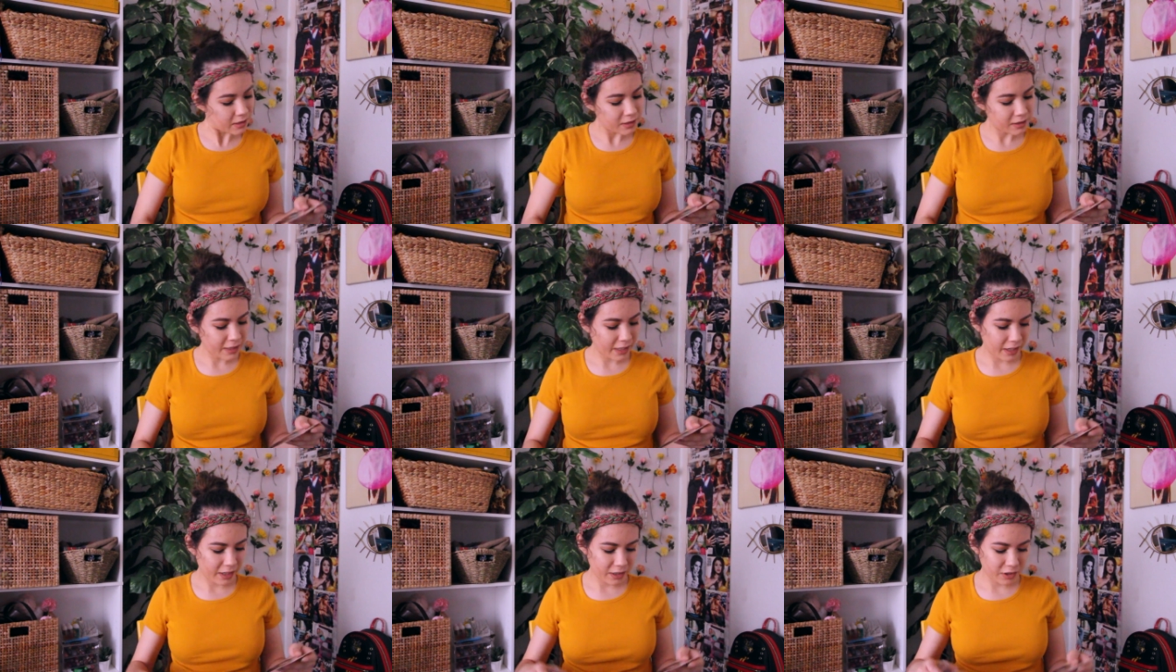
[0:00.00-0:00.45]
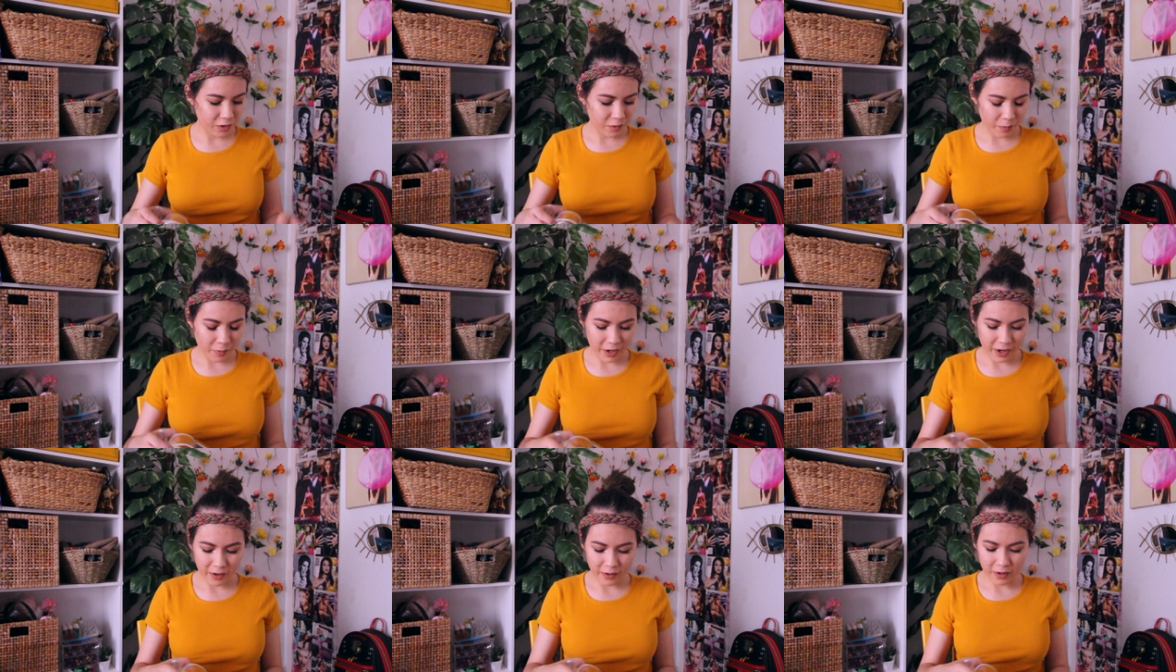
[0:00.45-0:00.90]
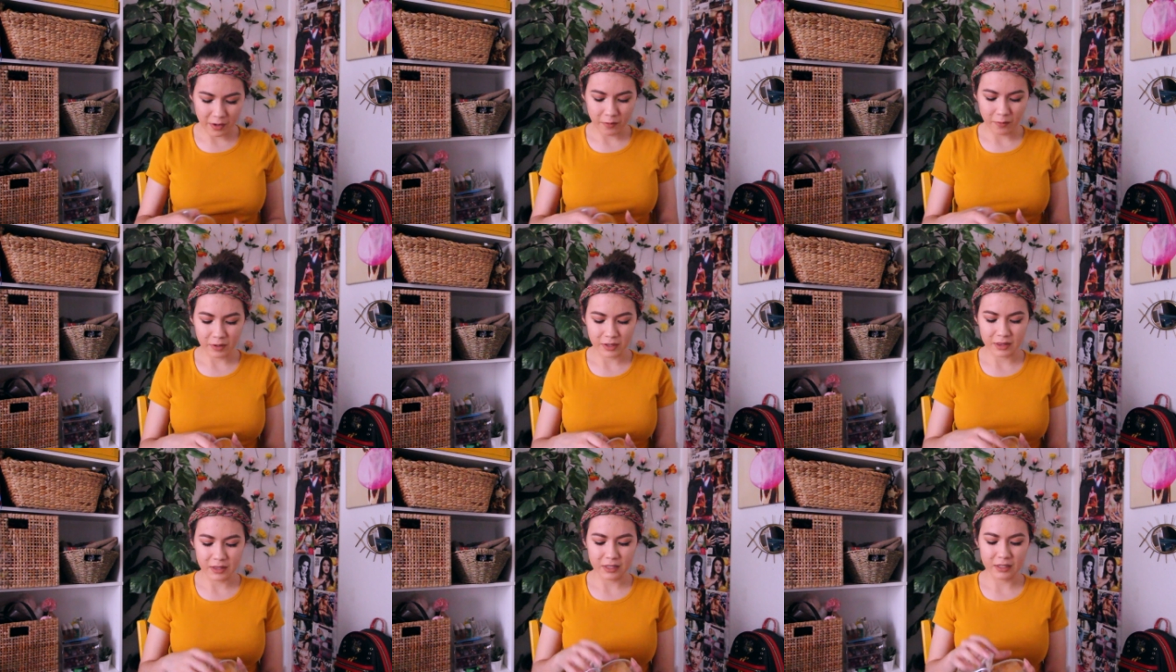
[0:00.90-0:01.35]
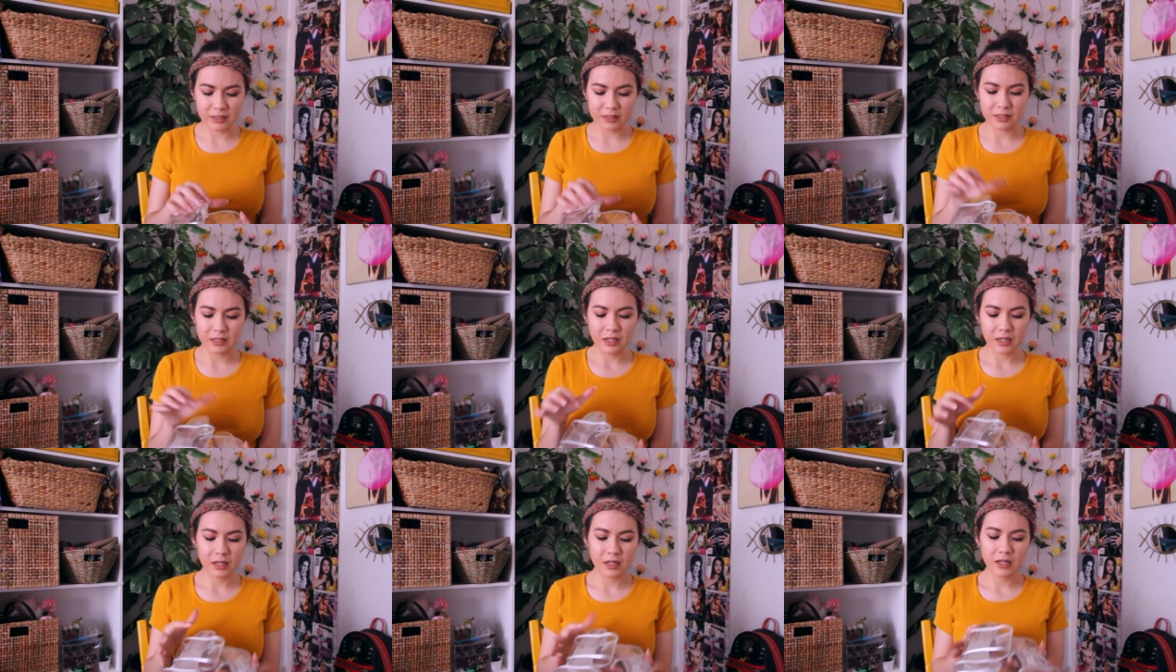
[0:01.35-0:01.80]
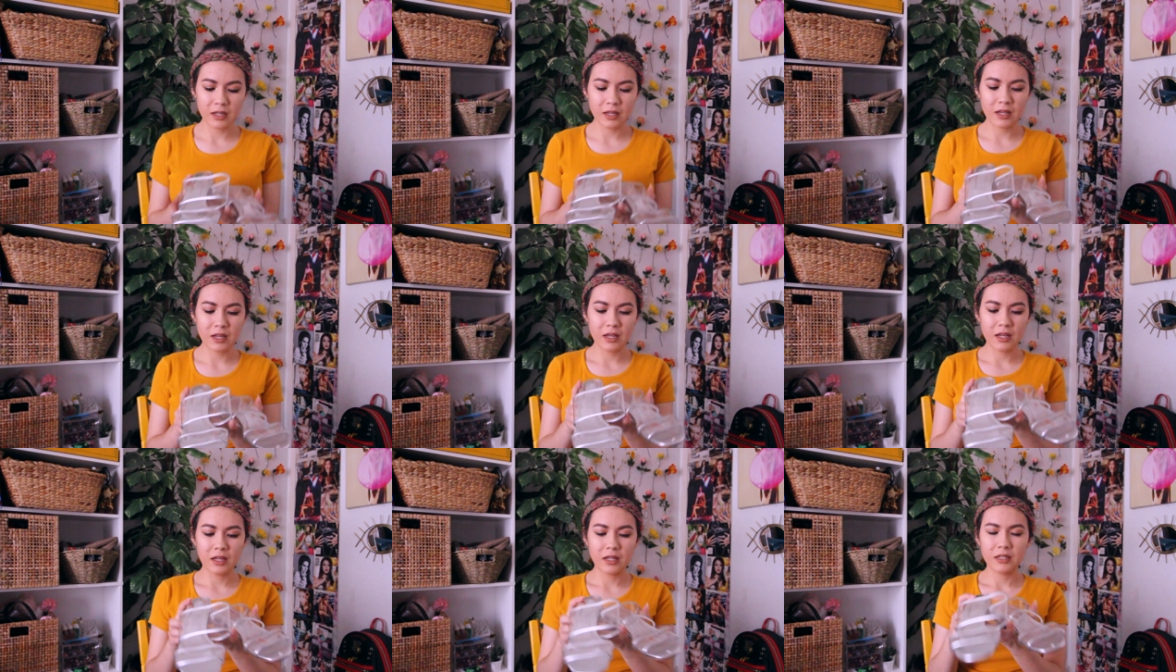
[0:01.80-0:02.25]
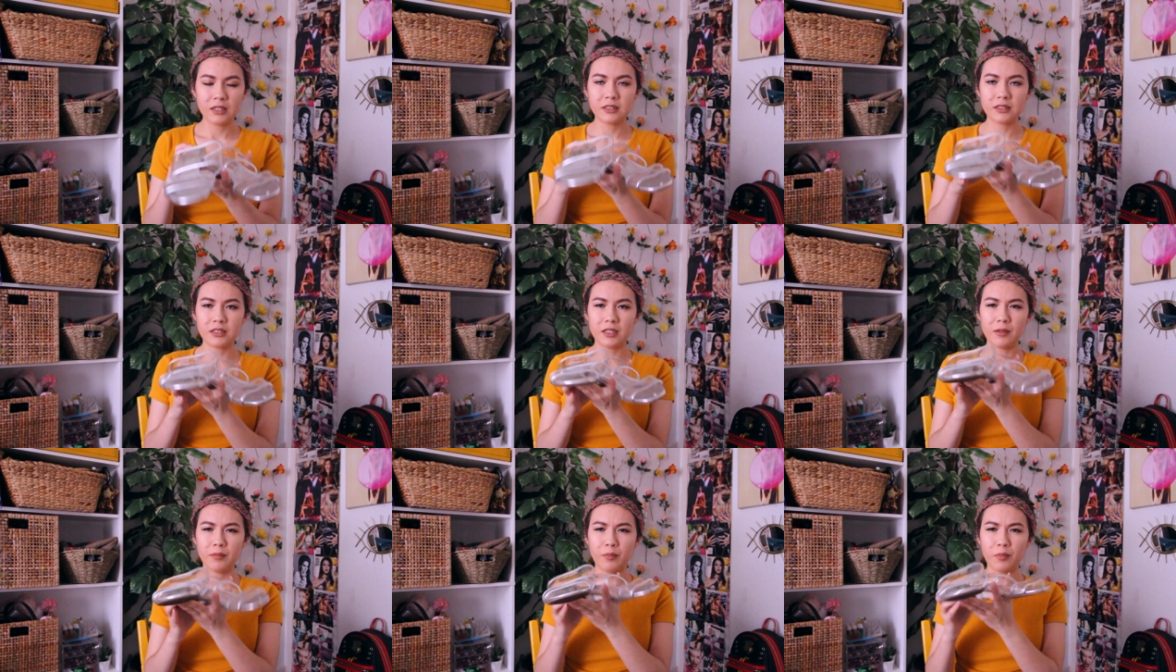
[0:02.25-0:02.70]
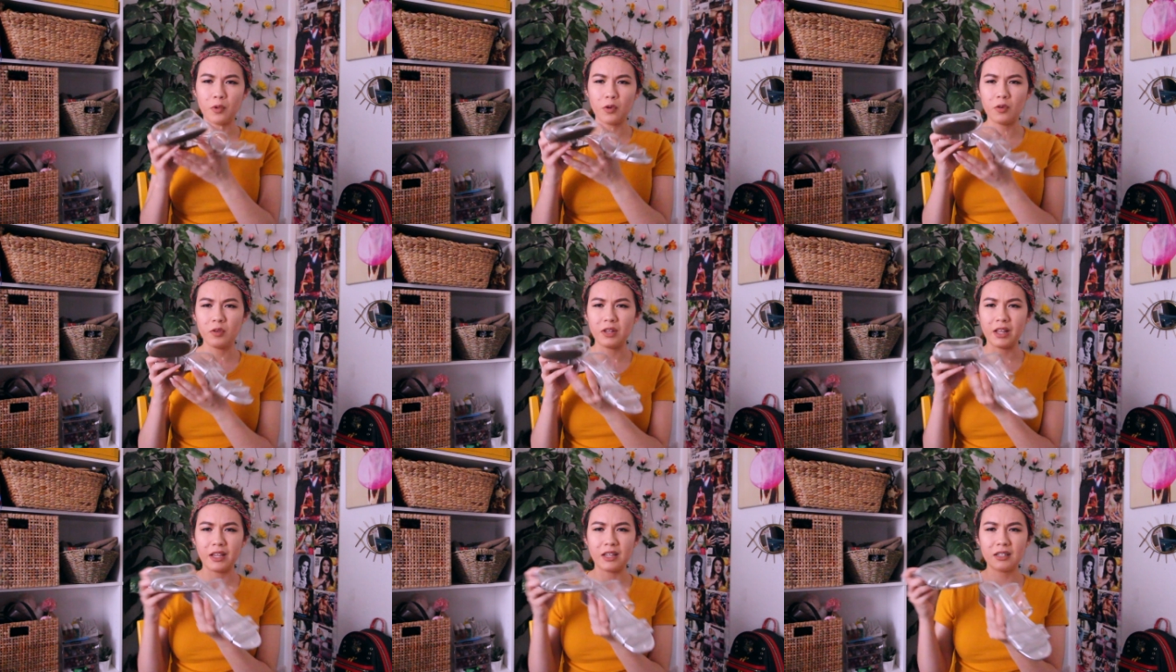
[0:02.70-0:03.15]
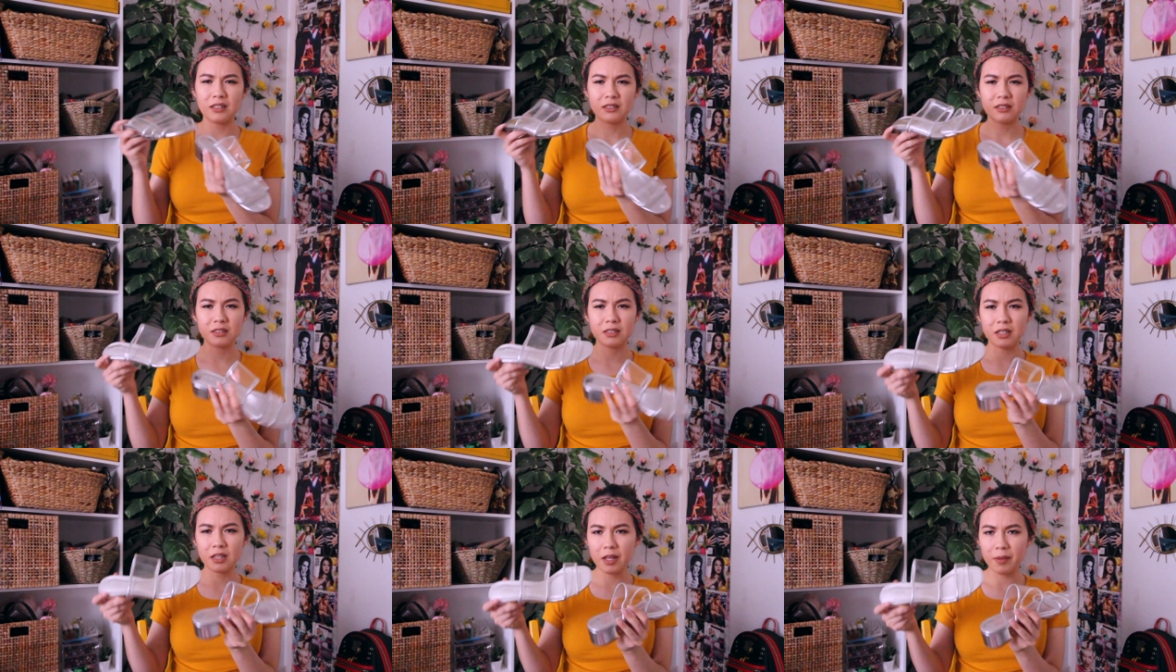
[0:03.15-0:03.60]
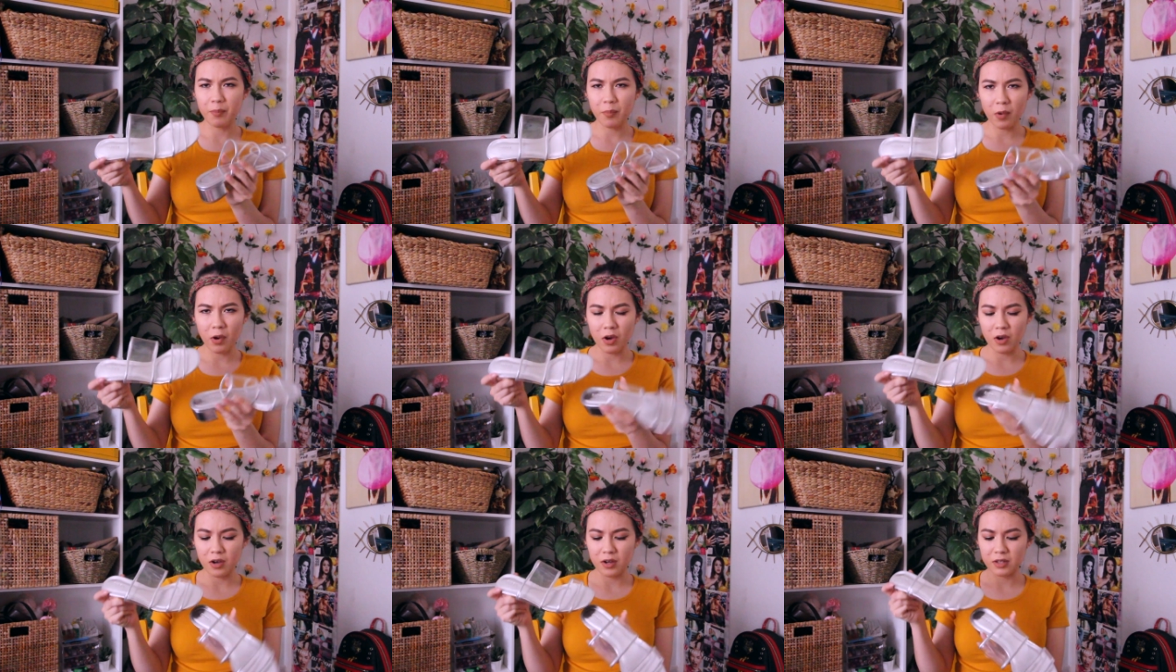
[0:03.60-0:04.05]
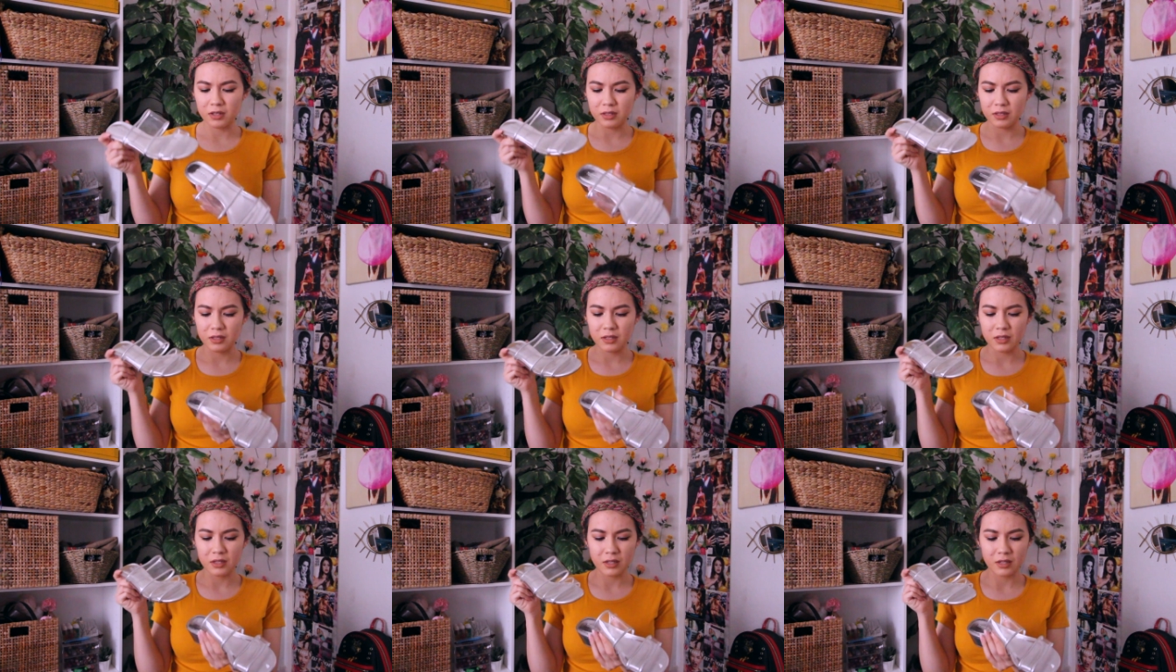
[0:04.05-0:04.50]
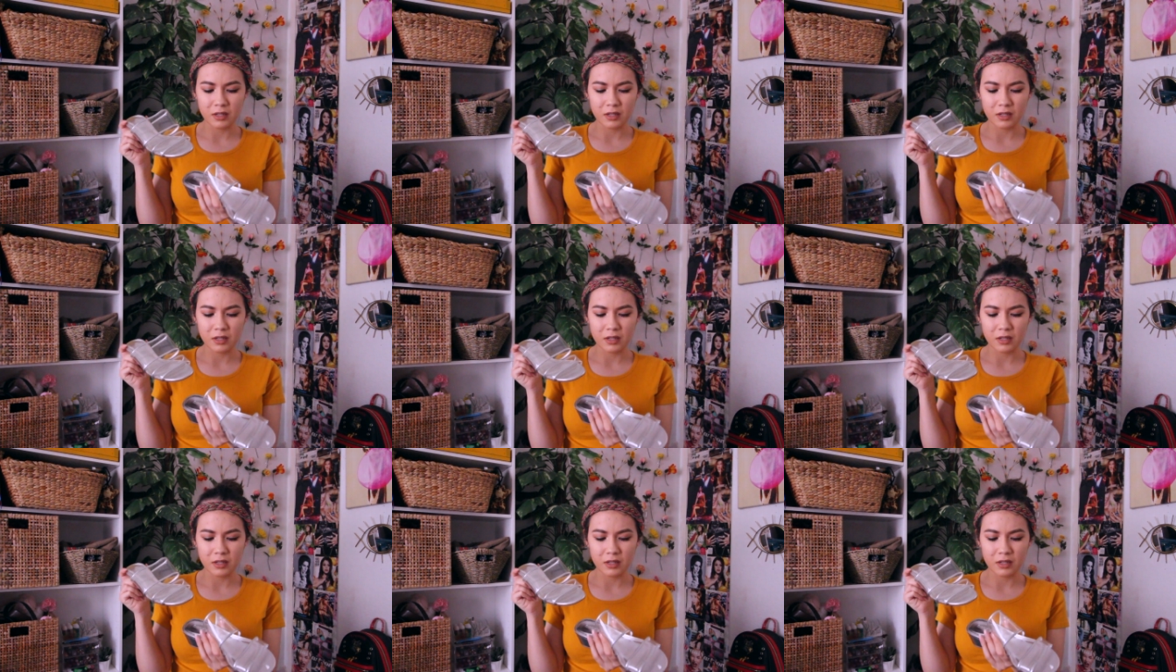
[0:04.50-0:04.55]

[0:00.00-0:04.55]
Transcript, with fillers: decided to pair it with these simple, like, slip-on,